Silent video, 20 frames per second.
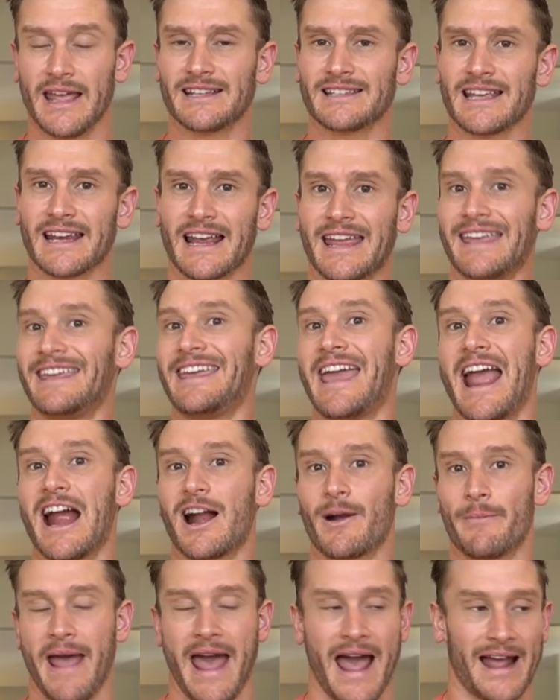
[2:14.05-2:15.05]
It's like a
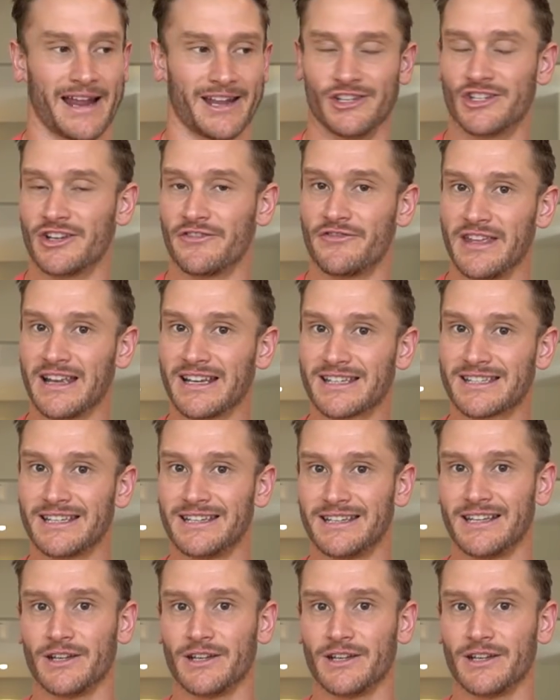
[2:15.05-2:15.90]
care package of things to